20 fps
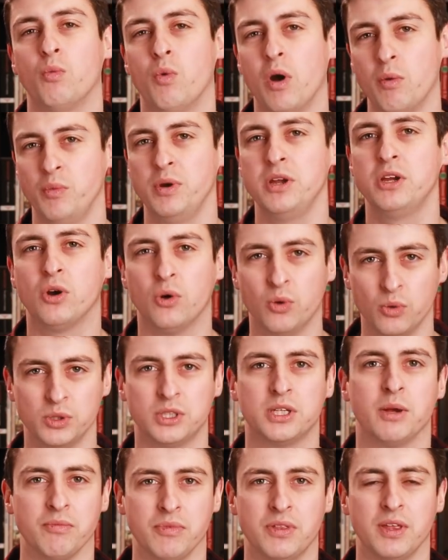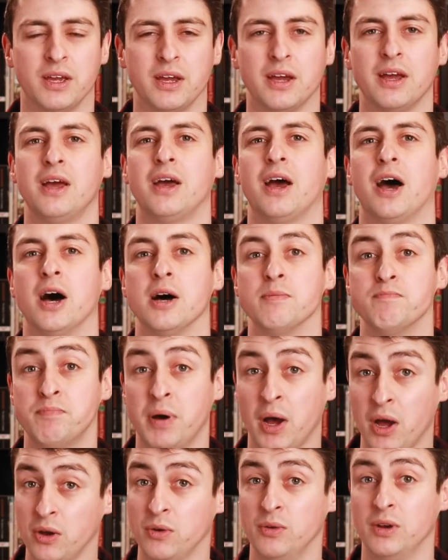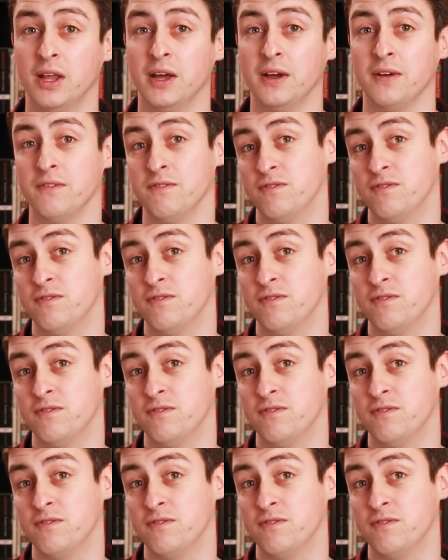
when we call something a polar